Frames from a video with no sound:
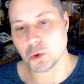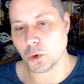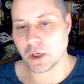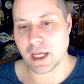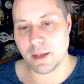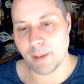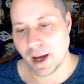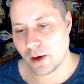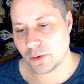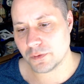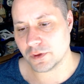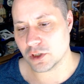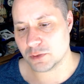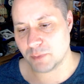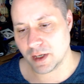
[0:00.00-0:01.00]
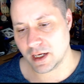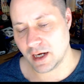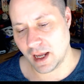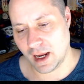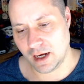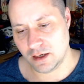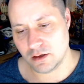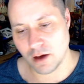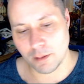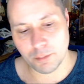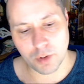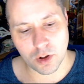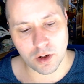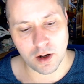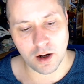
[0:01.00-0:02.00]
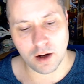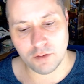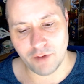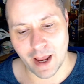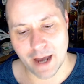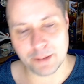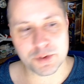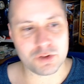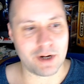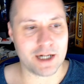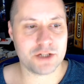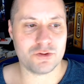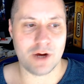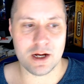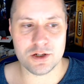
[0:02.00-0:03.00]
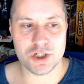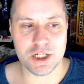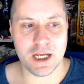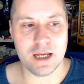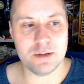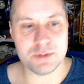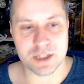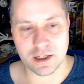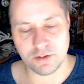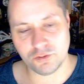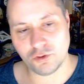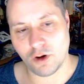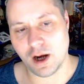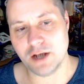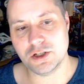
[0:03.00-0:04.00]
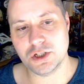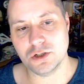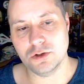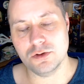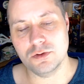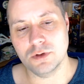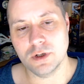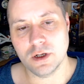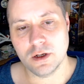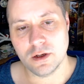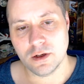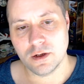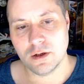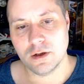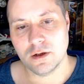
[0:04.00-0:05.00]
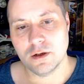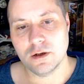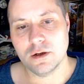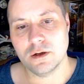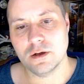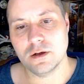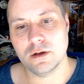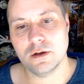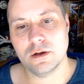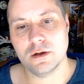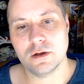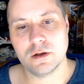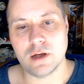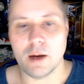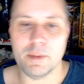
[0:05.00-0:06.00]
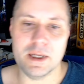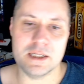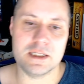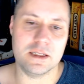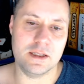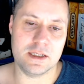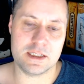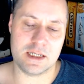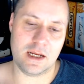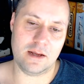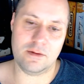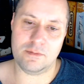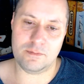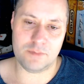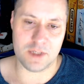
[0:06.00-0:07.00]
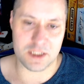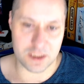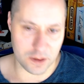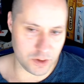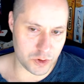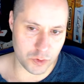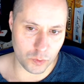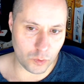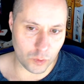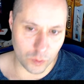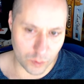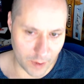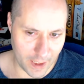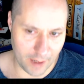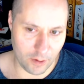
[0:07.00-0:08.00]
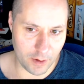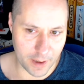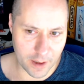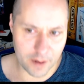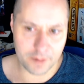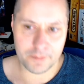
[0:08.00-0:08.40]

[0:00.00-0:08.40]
came out, there's been a number of abstract strategy games that have tried to come into this Azul area.